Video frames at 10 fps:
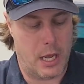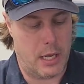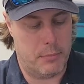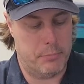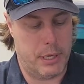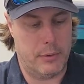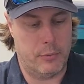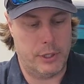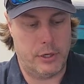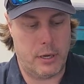
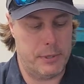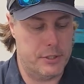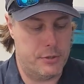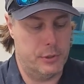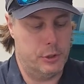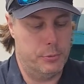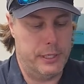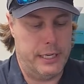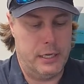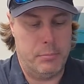But when you come into
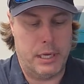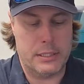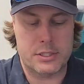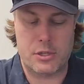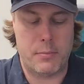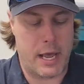illuminated buttons,